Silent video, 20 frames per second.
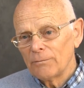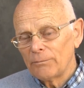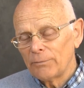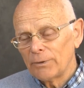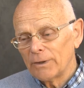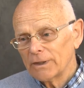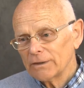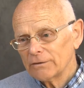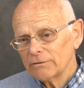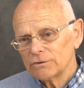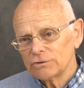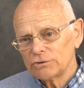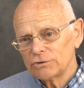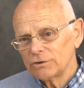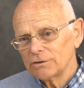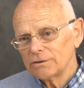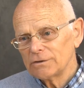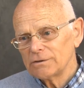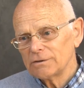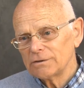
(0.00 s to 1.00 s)
part of the
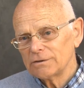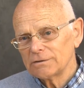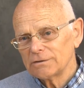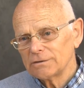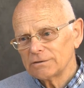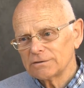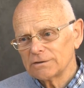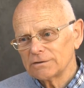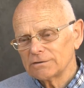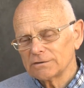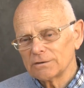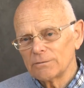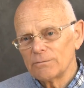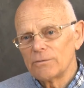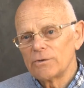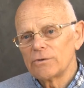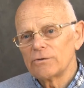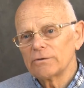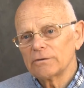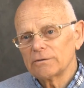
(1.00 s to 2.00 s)
journey, it's a
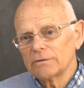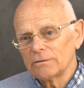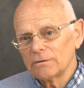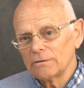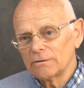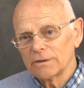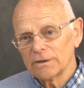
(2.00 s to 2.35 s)
miracle